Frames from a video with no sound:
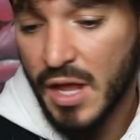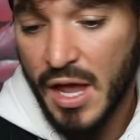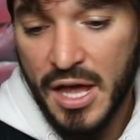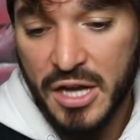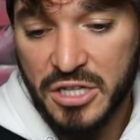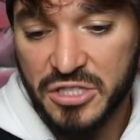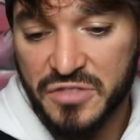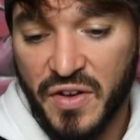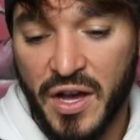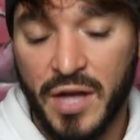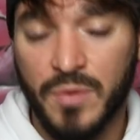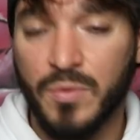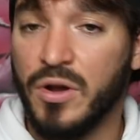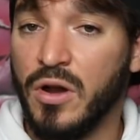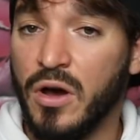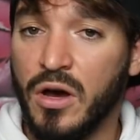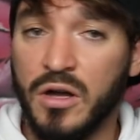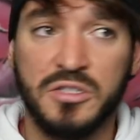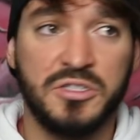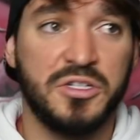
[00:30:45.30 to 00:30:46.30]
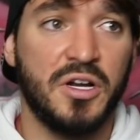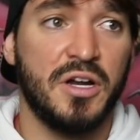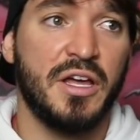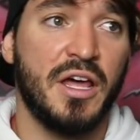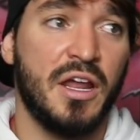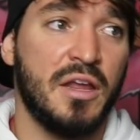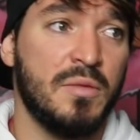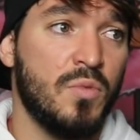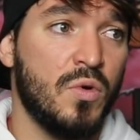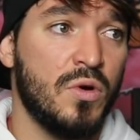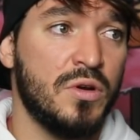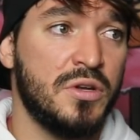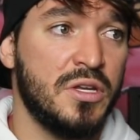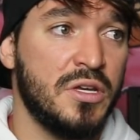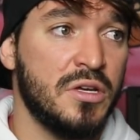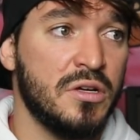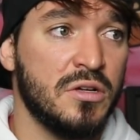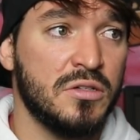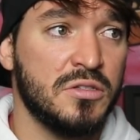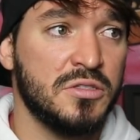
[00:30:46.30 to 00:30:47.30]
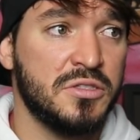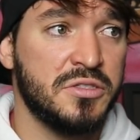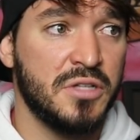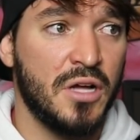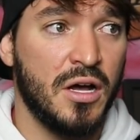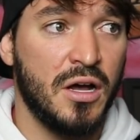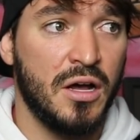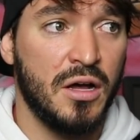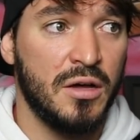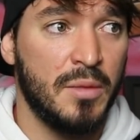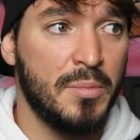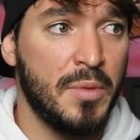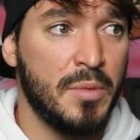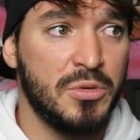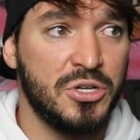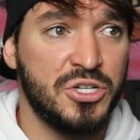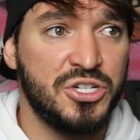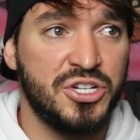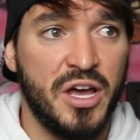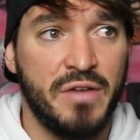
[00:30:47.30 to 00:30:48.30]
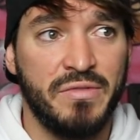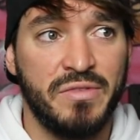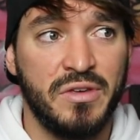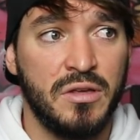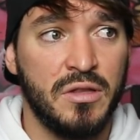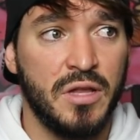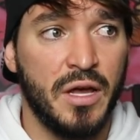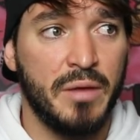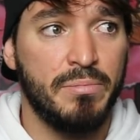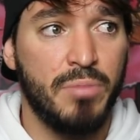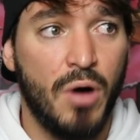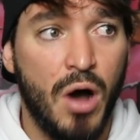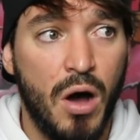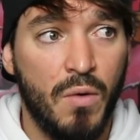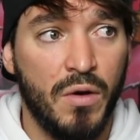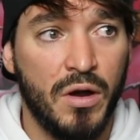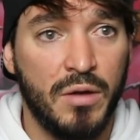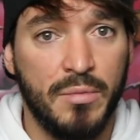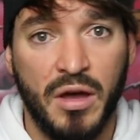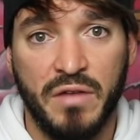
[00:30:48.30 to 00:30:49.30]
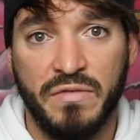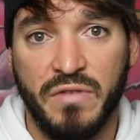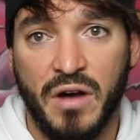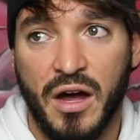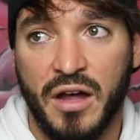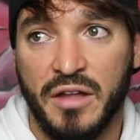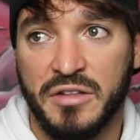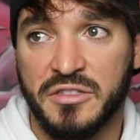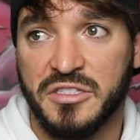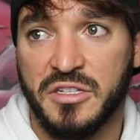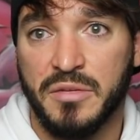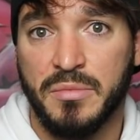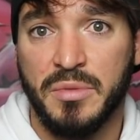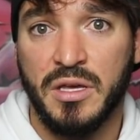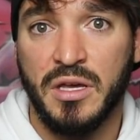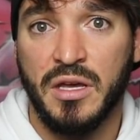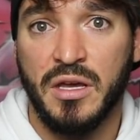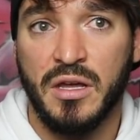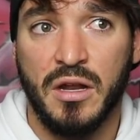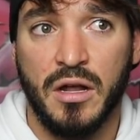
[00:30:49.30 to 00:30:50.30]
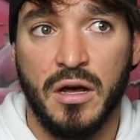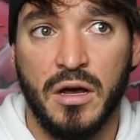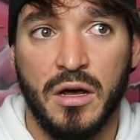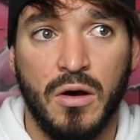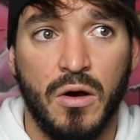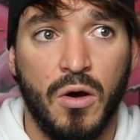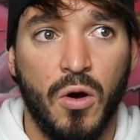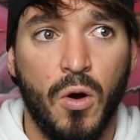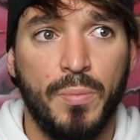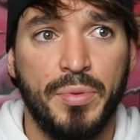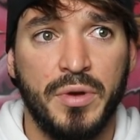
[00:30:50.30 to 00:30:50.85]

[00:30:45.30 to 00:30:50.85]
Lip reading: And as Vine went on, I started getting more deals. I remember Chevy like bought one of my Vines to be in a